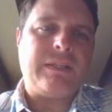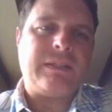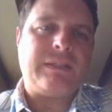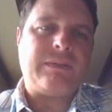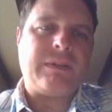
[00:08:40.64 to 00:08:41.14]

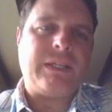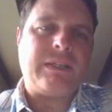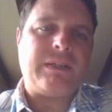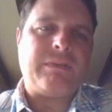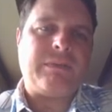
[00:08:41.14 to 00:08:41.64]
So right
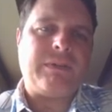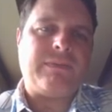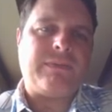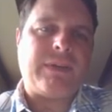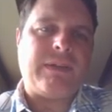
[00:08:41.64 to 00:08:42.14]
here, and we go
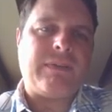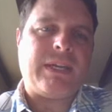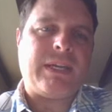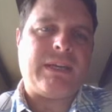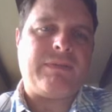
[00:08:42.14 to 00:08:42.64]
5
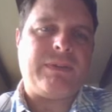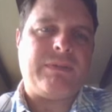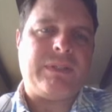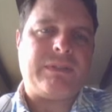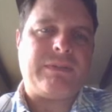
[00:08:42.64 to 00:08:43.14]
1/2
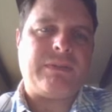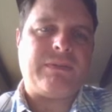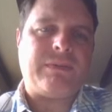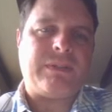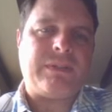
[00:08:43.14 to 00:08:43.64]
units
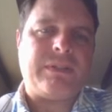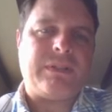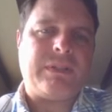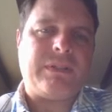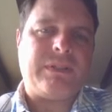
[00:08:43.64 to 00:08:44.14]
over.
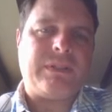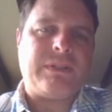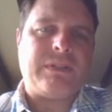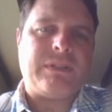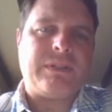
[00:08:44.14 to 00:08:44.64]

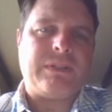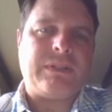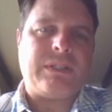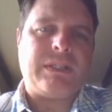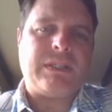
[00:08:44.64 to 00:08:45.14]

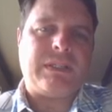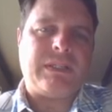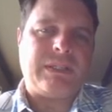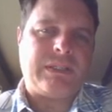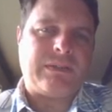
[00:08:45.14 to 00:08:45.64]

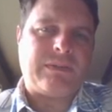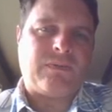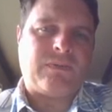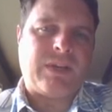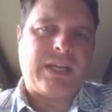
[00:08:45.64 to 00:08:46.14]
And there's
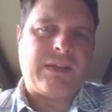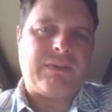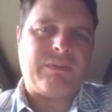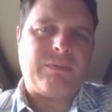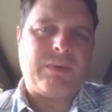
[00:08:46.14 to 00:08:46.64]
5
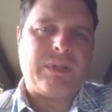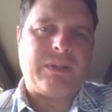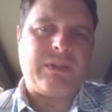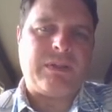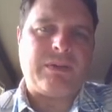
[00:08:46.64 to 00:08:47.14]

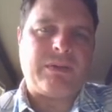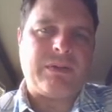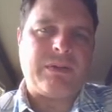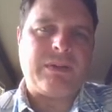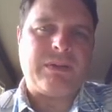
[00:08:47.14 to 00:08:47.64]
1/3.